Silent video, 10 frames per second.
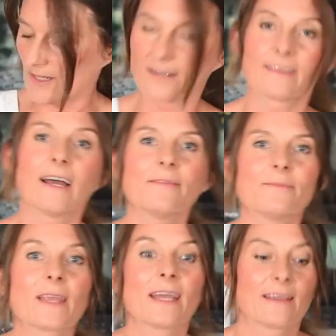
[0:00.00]
are done.
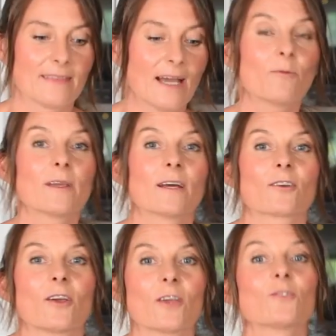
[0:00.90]
Now we are
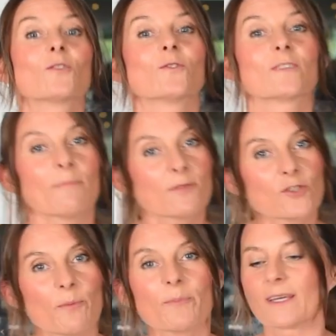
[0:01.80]
going to do some
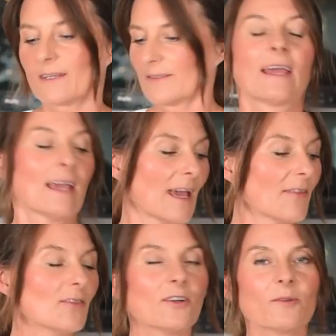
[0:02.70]
chopping.
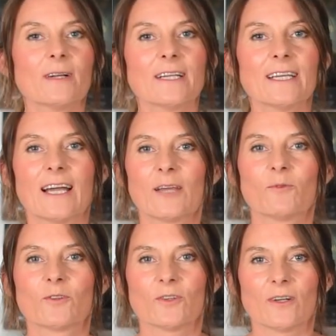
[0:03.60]
And normally I
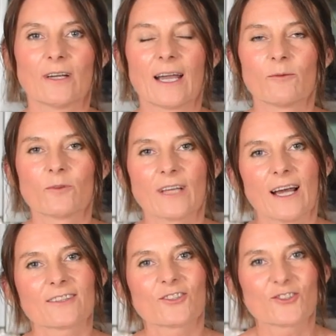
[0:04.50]
would
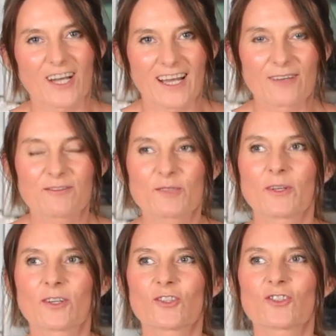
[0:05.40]
add chives,
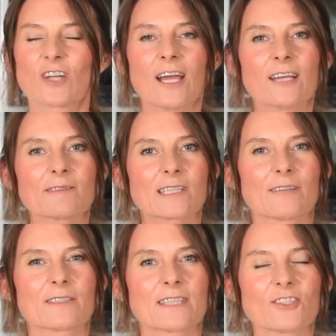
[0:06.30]
because chives
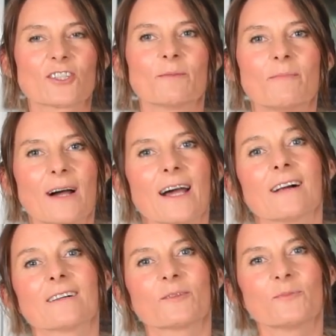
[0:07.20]
have such a
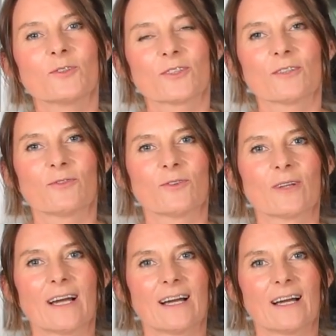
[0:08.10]
mild,
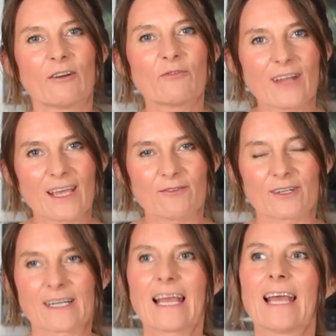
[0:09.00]
beautiful
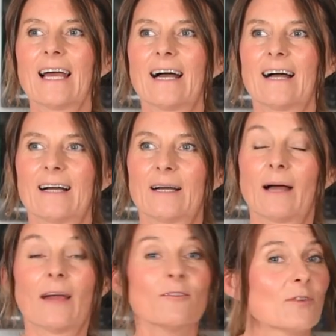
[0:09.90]
flavor.
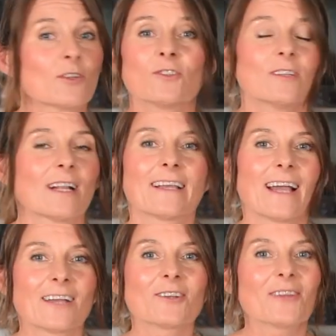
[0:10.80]
Unfortunately,
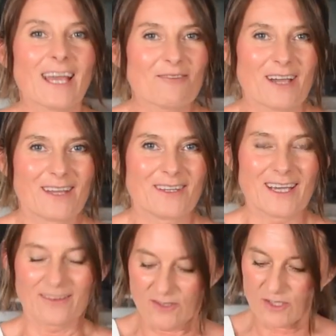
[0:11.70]
I don't have any
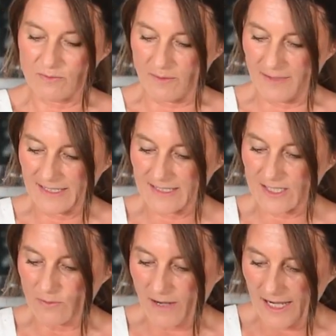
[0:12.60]
at this moment,
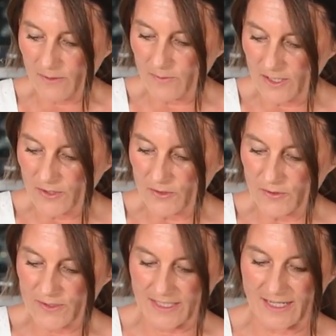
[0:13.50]
so I will
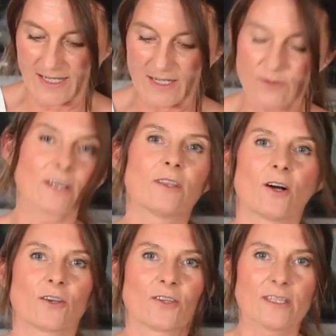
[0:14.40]
use green
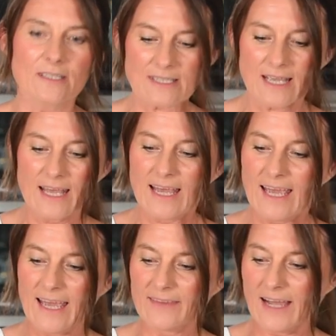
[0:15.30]
onions,
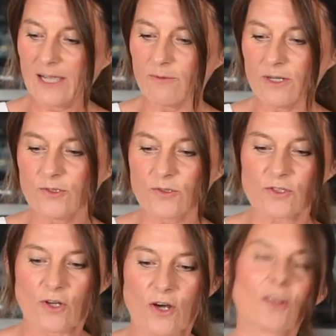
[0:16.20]
and I will
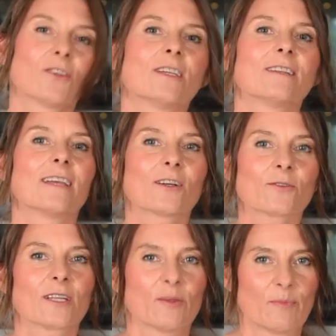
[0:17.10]
use only the
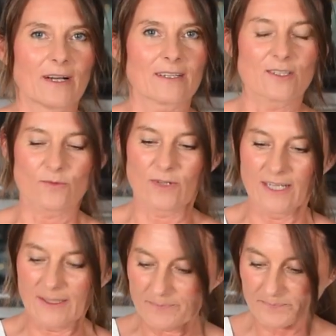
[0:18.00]
green parts,
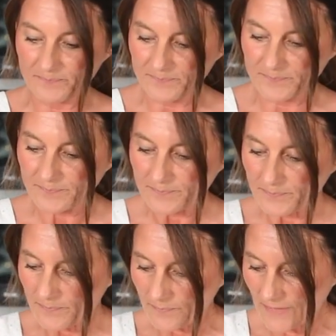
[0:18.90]
really.
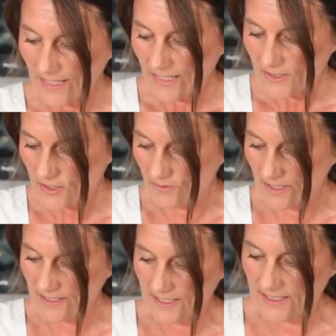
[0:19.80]
So
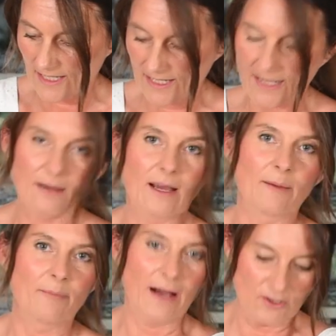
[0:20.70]
this a
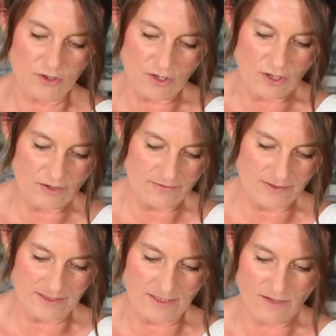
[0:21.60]
bunch
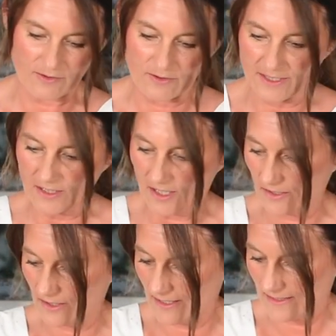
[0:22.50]
of green
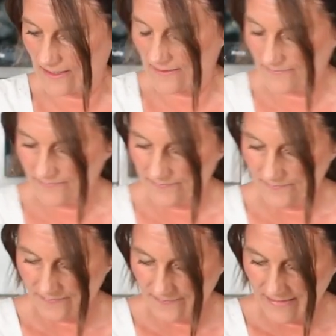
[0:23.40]
onions,
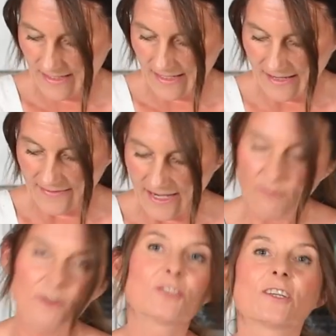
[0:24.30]
and I
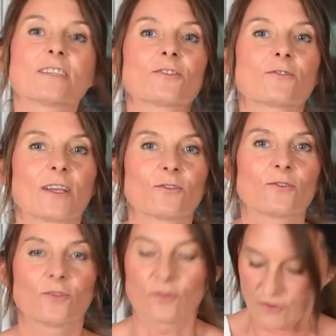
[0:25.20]
will just try
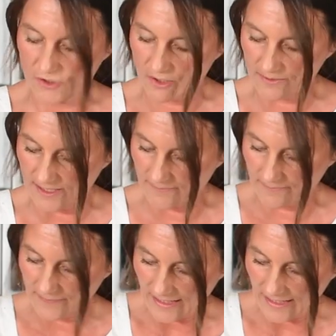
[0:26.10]
to chop them